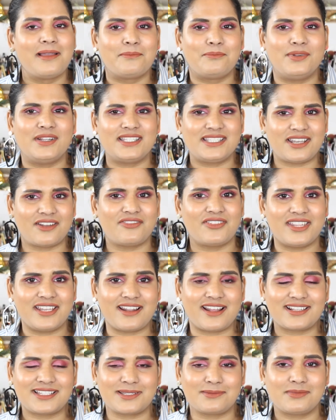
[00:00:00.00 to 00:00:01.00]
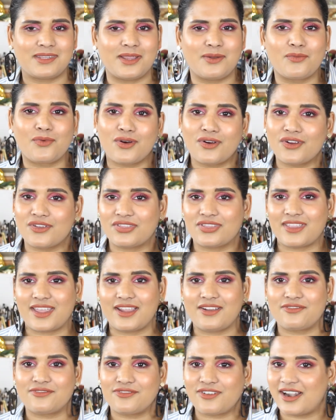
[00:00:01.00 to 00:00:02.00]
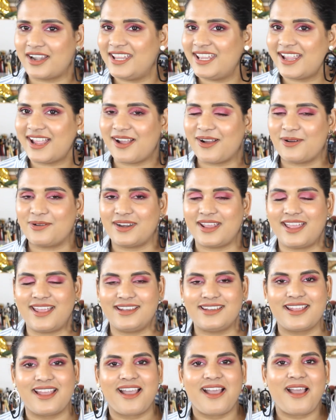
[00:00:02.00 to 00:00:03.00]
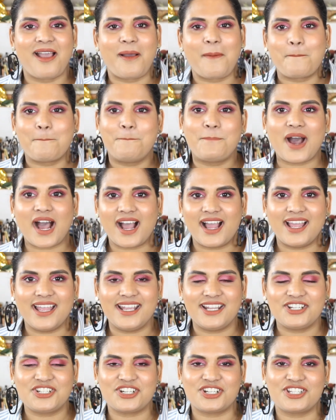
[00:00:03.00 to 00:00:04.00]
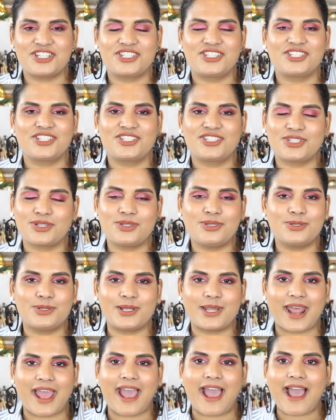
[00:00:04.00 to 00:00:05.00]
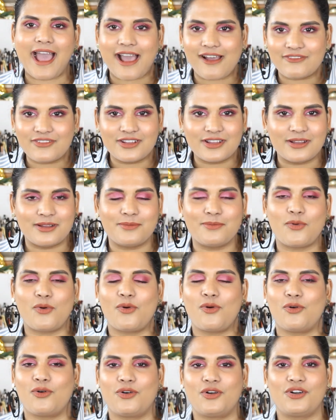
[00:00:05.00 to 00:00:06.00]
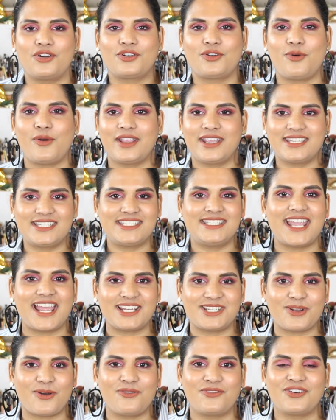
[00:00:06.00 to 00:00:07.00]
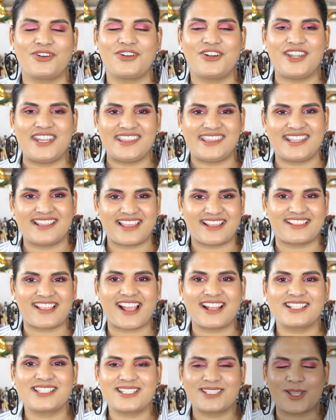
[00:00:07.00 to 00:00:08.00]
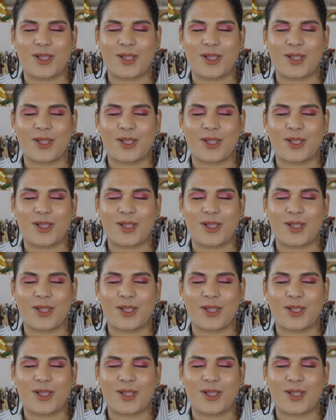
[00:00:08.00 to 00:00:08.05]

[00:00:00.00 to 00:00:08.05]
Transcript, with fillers: but it's definitely not something worth like running out and buying just so you could have them or going into debt over or anything like that.